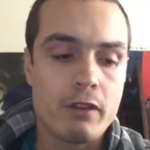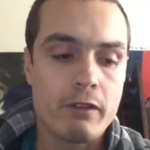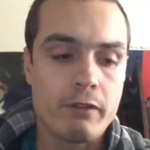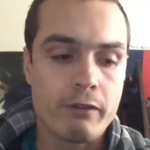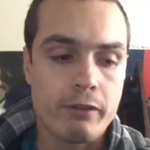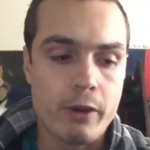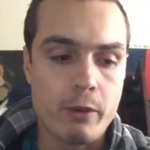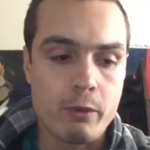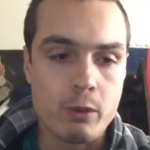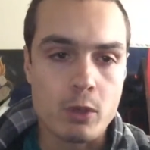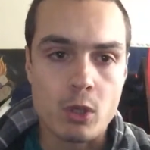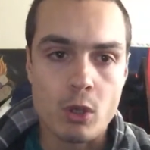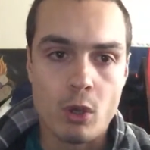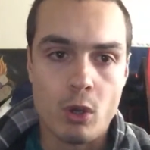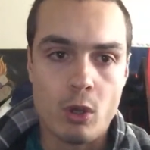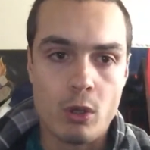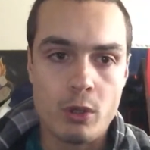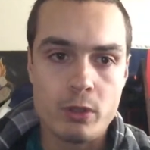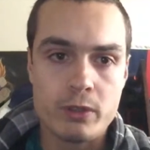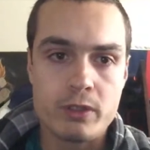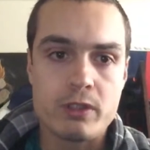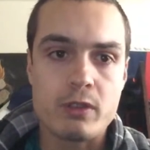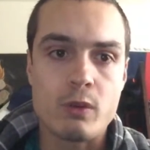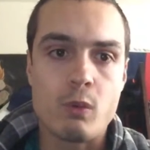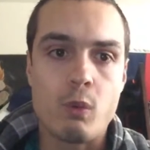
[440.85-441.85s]
from
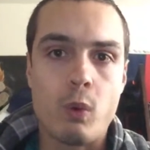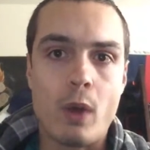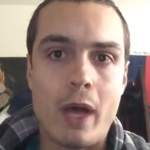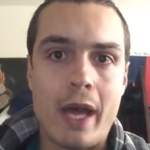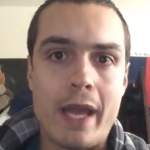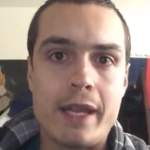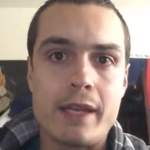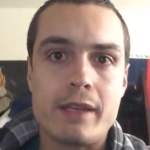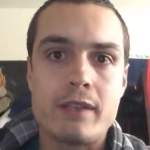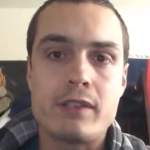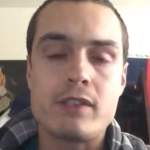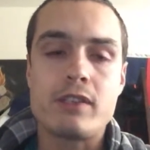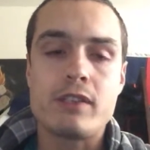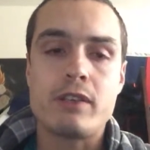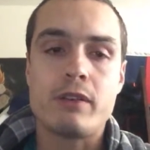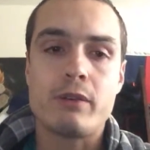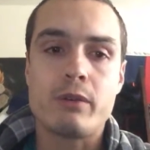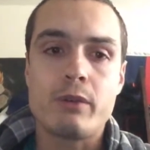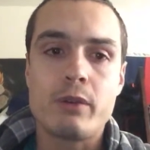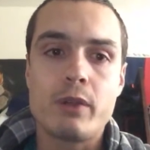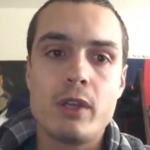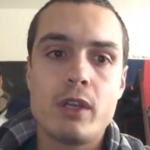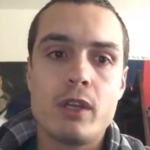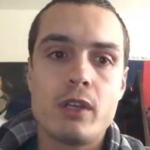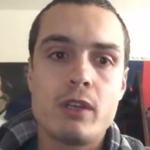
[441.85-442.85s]
gold to white
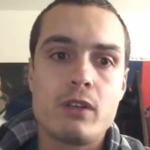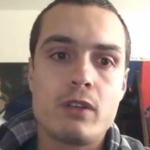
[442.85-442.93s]
to